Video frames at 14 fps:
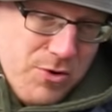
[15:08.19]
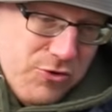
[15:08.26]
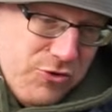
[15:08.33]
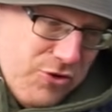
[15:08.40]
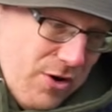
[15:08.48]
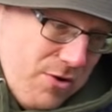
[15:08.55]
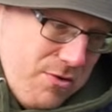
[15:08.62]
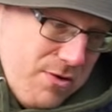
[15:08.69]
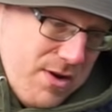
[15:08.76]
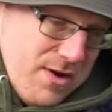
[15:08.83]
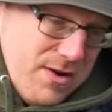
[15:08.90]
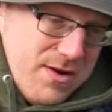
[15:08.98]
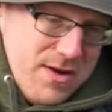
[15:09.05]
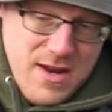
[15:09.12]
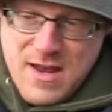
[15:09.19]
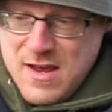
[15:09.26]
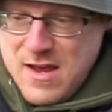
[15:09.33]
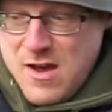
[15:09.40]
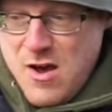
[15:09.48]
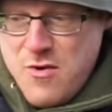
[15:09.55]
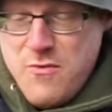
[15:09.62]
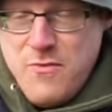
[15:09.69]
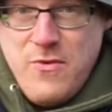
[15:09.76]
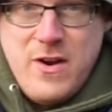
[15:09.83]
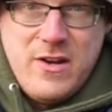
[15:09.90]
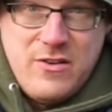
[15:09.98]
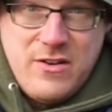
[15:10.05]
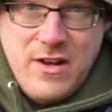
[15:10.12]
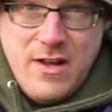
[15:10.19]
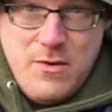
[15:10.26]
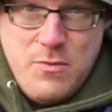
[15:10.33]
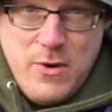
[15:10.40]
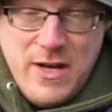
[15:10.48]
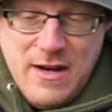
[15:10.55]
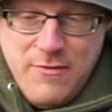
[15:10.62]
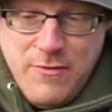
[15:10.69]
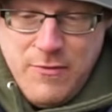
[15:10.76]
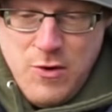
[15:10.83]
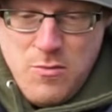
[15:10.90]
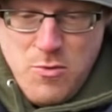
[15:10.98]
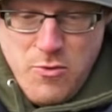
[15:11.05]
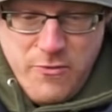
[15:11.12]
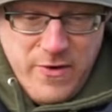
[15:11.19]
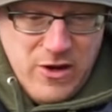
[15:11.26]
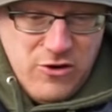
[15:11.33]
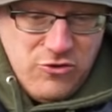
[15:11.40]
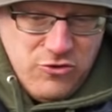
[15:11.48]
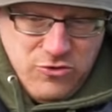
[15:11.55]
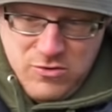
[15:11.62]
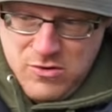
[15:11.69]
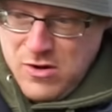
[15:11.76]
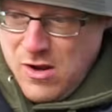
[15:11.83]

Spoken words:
So yeah, hopefully today we can have a few more fish,